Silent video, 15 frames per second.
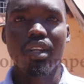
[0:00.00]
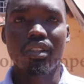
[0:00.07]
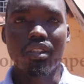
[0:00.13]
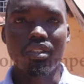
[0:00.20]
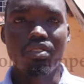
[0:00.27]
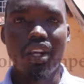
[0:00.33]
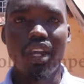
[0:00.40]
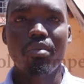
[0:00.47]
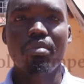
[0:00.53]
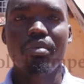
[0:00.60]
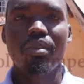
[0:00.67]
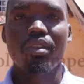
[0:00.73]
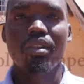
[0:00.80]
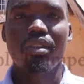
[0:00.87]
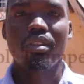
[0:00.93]
as a tribe,
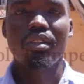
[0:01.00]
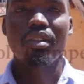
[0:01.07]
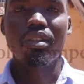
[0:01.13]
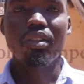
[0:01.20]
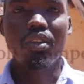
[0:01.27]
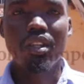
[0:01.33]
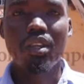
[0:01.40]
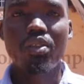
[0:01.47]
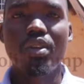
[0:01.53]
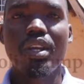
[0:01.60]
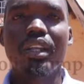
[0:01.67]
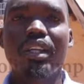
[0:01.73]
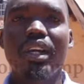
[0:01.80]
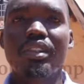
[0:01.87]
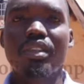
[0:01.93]
Northern
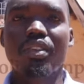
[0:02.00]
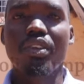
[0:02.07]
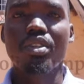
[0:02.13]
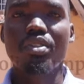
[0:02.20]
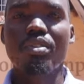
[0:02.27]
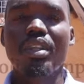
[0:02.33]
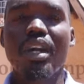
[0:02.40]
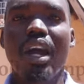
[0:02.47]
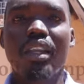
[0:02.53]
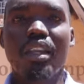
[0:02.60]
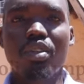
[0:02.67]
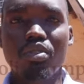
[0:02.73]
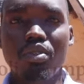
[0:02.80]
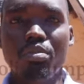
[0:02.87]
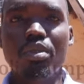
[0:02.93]
Uganda as a region, and
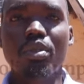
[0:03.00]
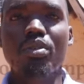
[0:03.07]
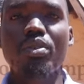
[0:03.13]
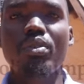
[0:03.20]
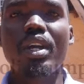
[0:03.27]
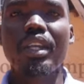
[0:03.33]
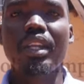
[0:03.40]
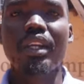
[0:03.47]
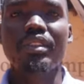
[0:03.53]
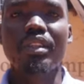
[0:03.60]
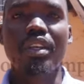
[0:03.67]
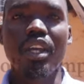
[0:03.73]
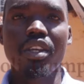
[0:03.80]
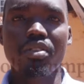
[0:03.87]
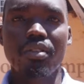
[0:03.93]
how to build Uganda as
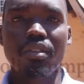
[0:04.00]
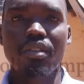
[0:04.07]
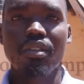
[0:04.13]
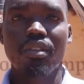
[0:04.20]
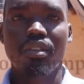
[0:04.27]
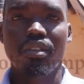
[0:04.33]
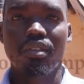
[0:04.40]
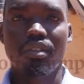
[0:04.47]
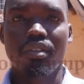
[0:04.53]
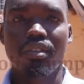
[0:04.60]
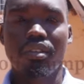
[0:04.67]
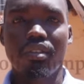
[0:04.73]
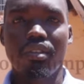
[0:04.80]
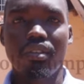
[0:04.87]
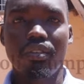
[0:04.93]
a nation.
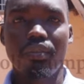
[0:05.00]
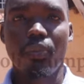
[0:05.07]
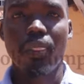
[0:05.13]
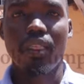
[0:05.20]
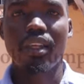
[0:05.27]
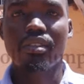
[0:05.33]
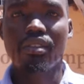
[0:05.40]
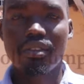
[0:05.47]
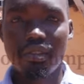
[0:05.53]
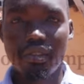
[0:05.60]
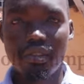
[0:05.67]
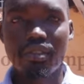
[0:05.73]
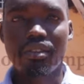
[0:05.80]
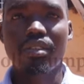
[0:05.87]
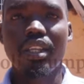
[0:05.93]
You know, let's
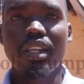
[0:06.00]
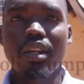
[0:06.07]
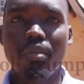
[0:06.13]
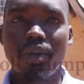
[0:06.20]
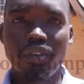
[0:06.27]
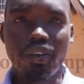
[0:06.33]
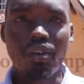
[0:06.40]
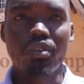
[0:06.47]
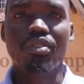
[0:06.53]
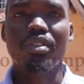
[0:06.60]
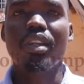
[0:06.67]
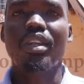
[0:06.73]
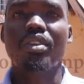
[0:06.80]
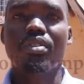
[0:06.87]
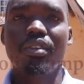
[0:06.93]
think about
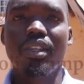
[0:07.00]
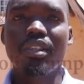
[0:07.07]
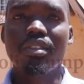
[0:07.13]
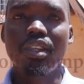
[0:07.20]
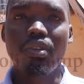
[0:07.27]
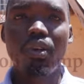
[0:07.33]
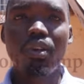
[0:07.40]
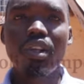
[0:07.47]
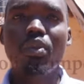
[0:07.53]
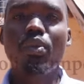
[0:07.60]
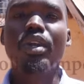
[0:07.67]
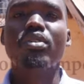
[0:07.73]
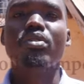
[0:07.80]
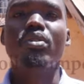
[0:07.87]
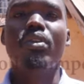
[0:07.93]
reconciliation. That's the only
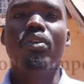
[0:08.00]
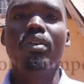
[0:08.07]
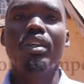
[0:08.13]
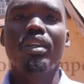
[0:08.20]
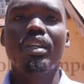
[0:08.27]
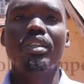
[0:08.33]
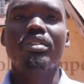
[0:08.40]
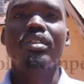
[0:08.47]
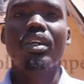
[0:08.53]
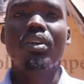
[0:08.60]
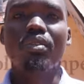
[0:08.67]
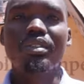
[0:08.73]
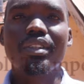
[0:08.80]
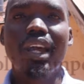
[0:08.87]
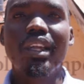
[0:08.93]
way to go, is
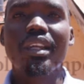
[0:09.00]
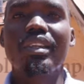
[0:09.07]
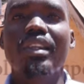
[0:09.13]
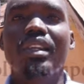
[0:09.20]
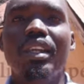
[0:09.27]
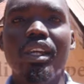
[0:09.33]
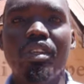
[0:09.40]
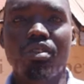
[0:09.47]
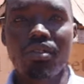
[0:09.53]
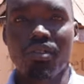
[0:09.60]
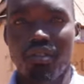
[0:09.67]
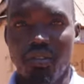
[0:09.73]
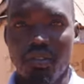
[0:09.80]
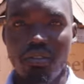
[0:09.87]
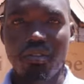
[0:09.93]
reconciling the nation.
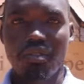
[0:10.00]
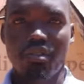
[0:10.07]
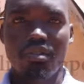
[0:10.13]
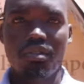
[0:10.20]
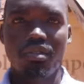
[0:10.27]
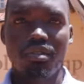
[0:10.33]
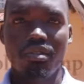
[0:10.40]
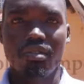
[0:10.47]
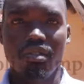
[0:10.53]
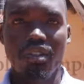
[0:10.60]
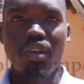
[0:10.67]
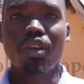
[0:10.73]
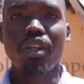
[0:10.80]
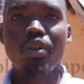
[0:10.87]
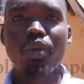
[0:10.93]

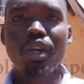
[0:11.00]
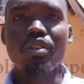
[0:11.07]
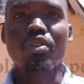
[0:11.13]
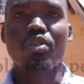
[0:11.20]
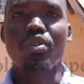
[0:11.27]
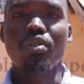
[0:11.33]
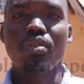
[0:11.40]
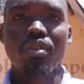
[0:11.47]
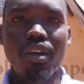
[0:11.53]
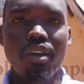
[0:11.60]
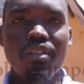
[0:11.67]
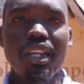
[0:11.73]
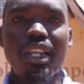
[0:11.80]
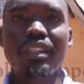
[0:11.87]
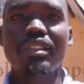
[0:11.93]
The only way to
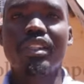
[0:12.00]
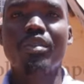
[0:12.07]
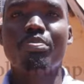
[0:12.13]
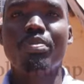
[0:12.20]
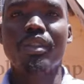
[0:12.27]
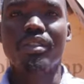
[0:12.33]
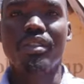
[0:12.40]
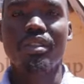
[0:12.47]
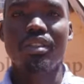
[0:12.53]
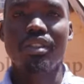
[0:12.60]
everlasting peace,